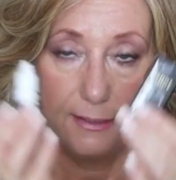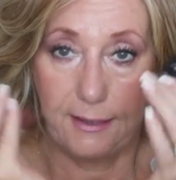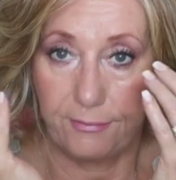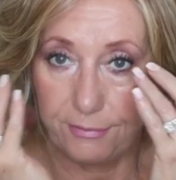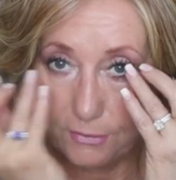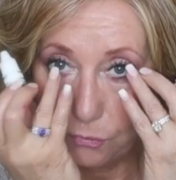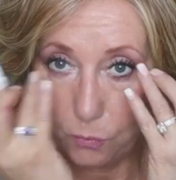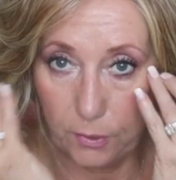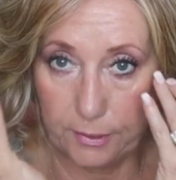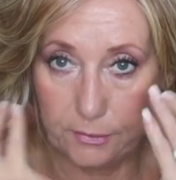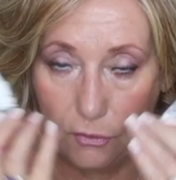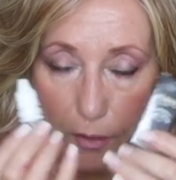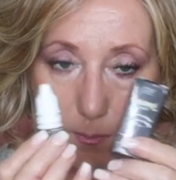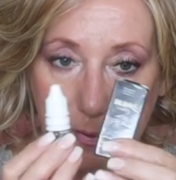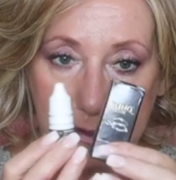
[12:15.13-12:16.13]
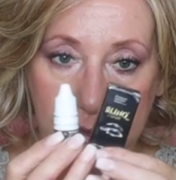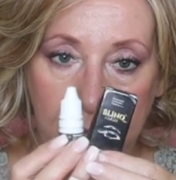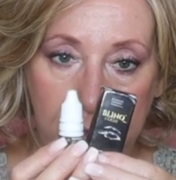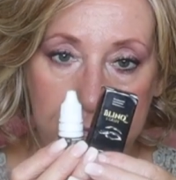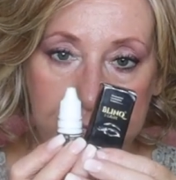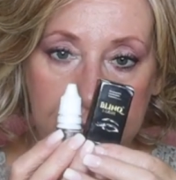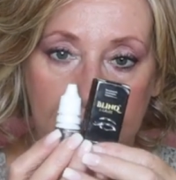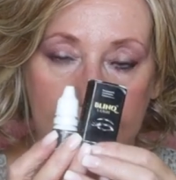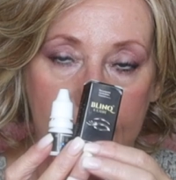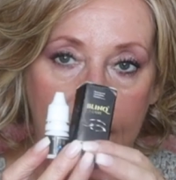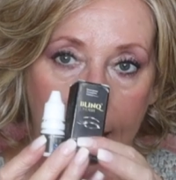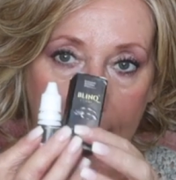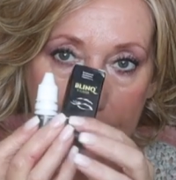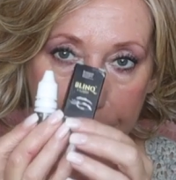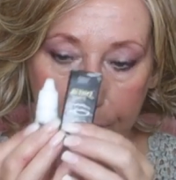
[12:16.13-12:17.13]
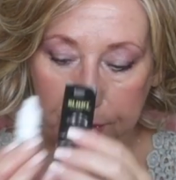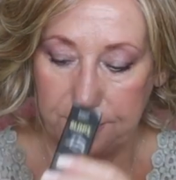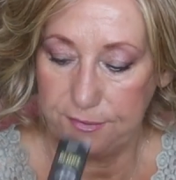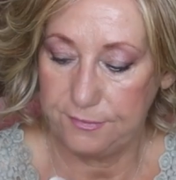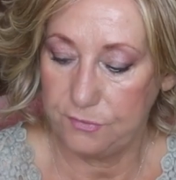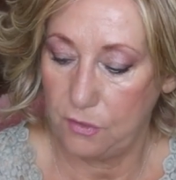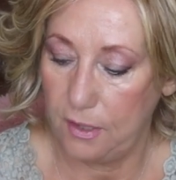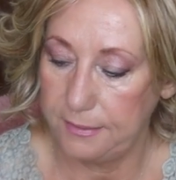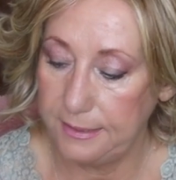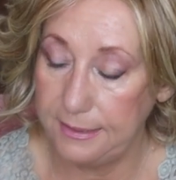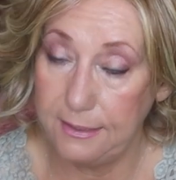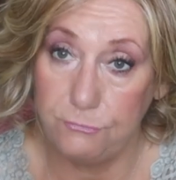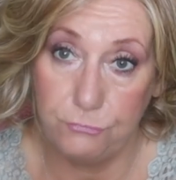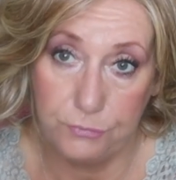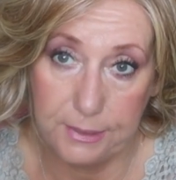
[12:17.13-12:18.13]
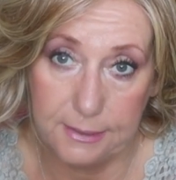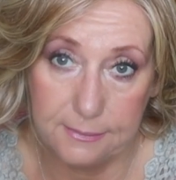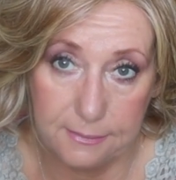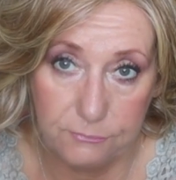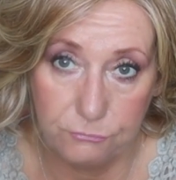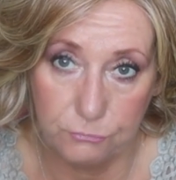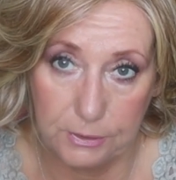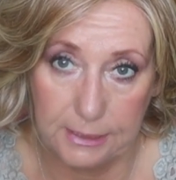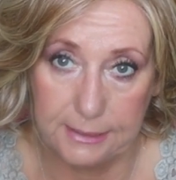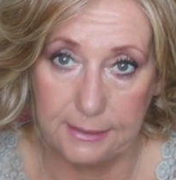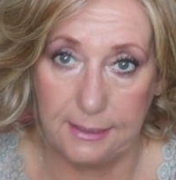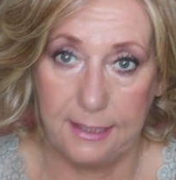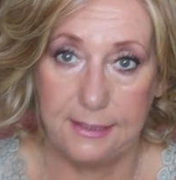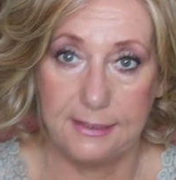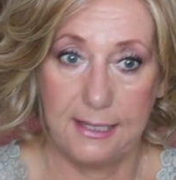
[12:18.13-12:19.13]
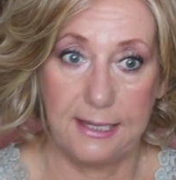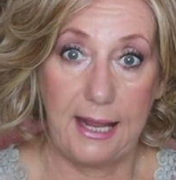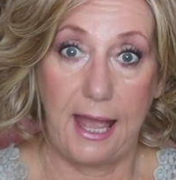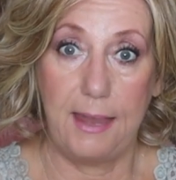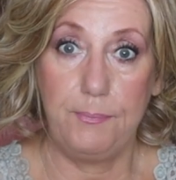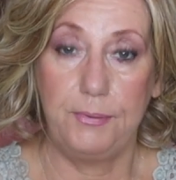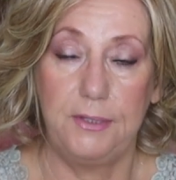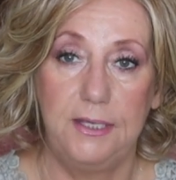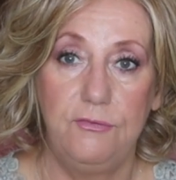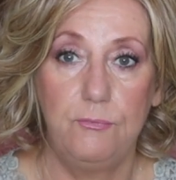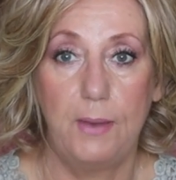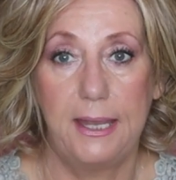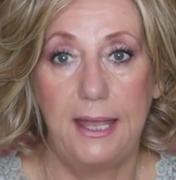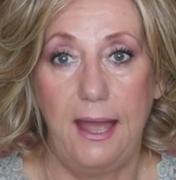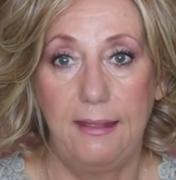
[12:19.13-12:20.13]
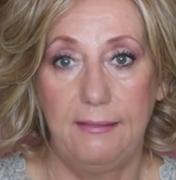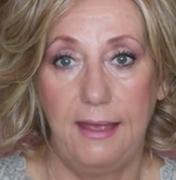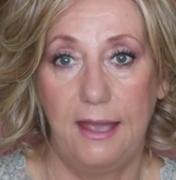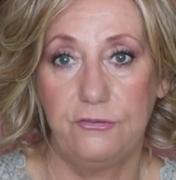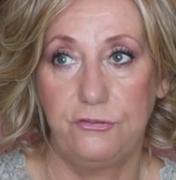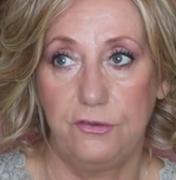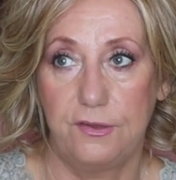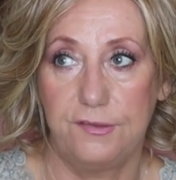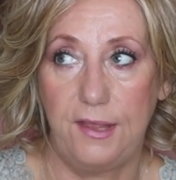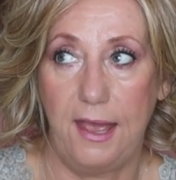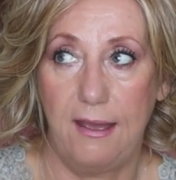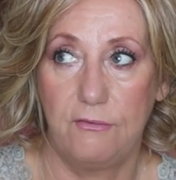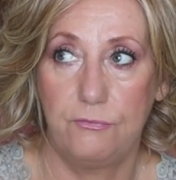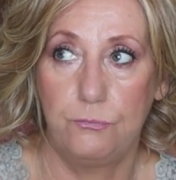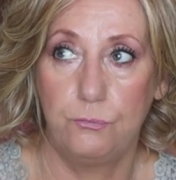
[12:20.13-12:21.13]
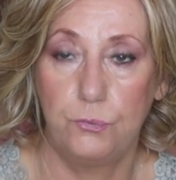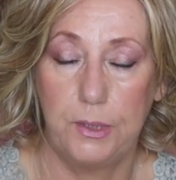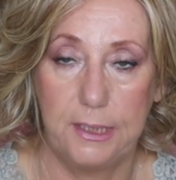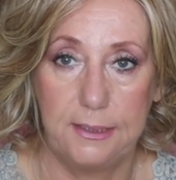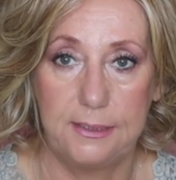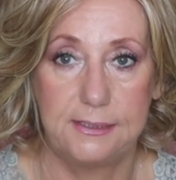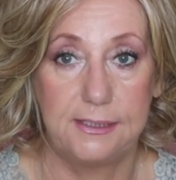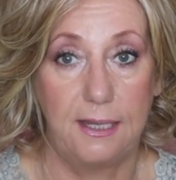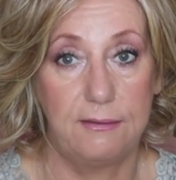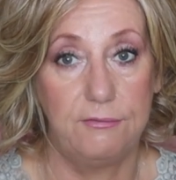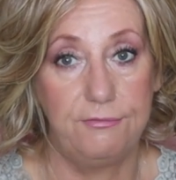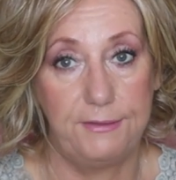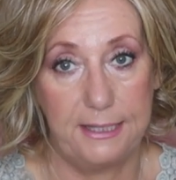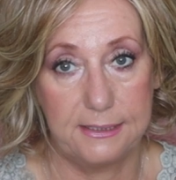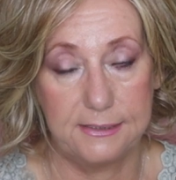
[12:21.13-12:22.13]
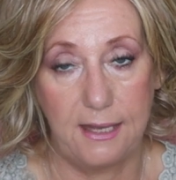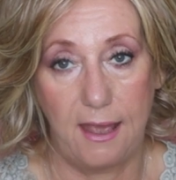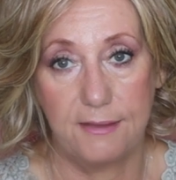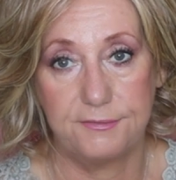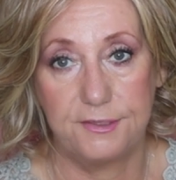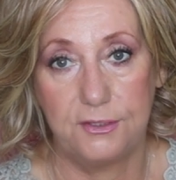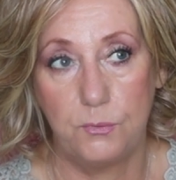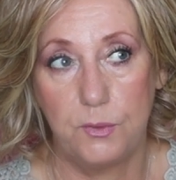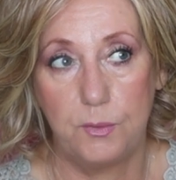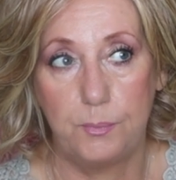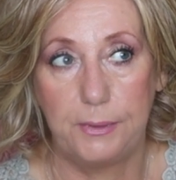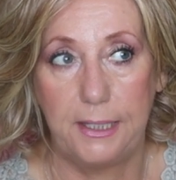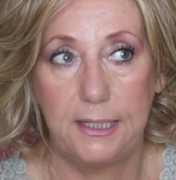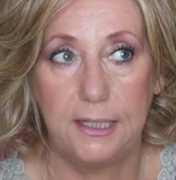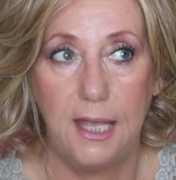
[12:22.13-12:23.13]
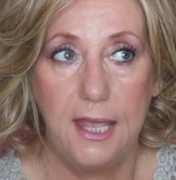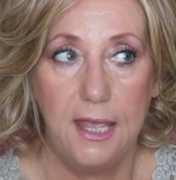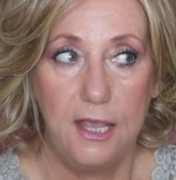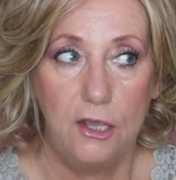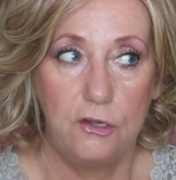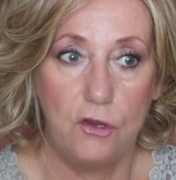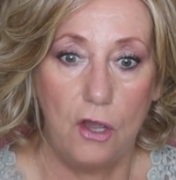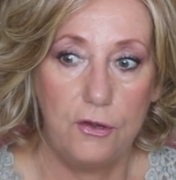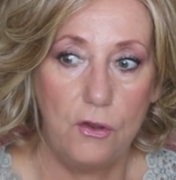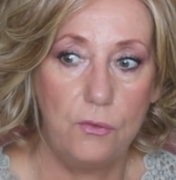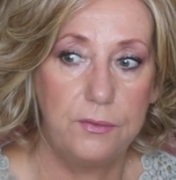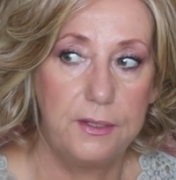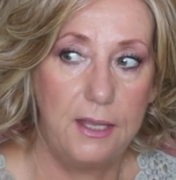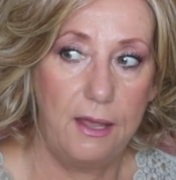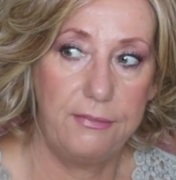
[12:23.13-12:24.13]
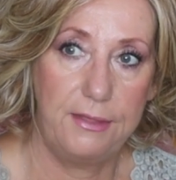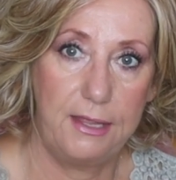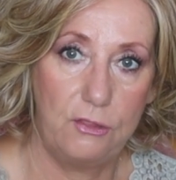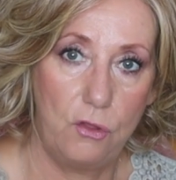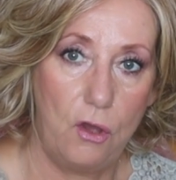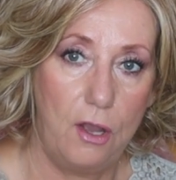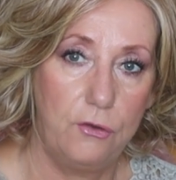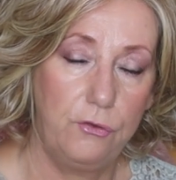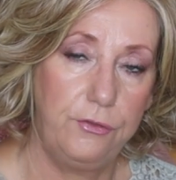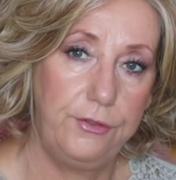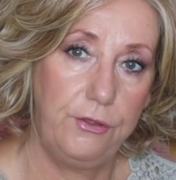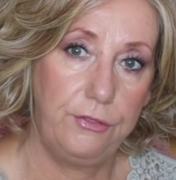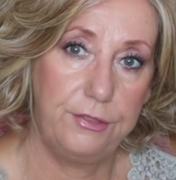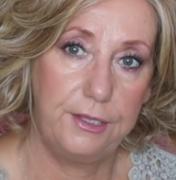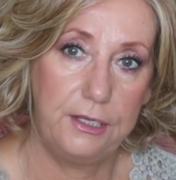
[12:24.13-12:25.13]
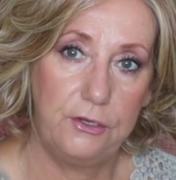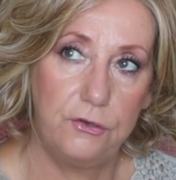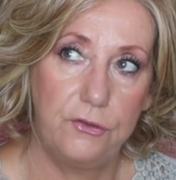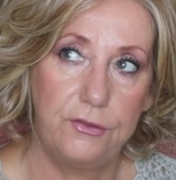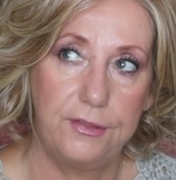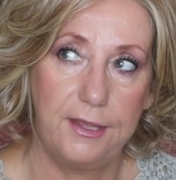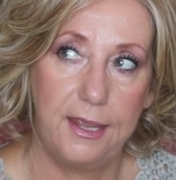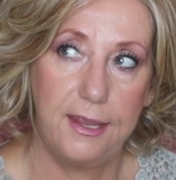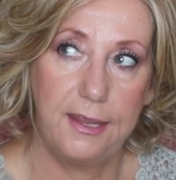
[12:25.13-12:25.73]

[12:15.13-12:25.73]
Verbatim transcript: nothing oily on my eyes. I put this on, and I really, really like that. I believe my eyelashes have really done fantastic with Blinq. Not only are they longer, they're thicker,